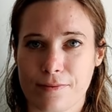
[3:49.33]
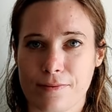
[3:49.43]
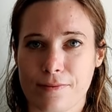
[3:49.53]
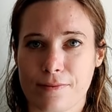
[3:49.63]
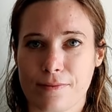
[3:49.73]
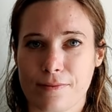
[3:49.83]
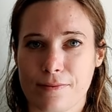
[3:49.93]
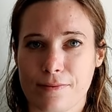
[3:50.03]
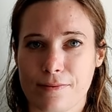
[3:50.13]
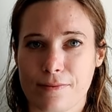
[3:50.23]

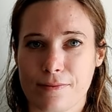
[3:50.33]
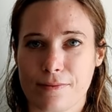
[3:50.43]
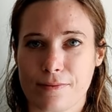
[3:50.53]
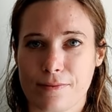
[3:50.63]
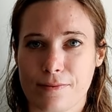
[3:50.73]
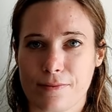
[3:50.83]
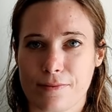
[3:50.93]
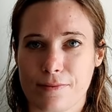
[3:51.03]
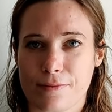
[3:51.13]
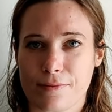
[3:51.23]

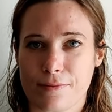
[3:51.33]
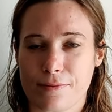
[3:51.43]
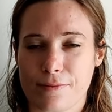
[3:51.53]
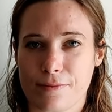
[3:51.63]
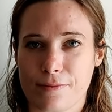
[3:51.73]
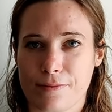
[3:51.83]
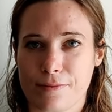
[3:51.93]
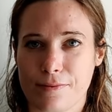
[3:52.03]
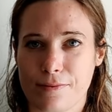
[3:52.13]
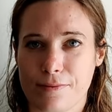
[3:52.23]

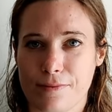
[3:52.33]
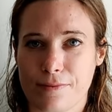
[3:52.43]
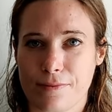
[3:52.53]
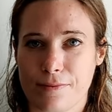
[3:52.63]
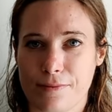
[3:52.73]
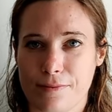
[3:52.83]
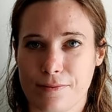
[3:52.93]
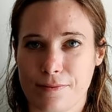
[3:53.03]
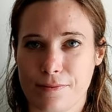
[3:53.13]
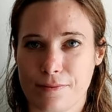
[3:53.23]

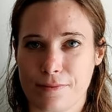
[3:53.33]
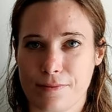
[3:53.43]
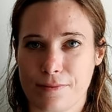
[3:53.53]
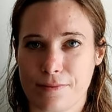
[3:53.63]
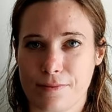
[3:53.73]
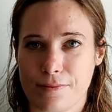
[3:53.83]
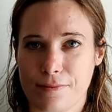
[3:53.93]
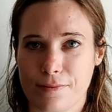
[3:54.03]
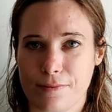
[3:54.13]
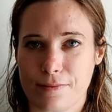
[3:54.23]

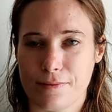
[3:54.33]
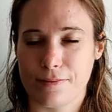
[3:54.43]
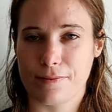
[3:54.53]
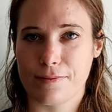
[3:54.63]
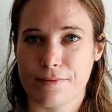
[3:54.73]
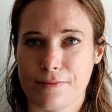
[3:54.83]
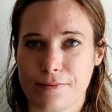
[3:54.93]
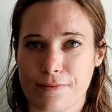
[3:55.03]
[no speech]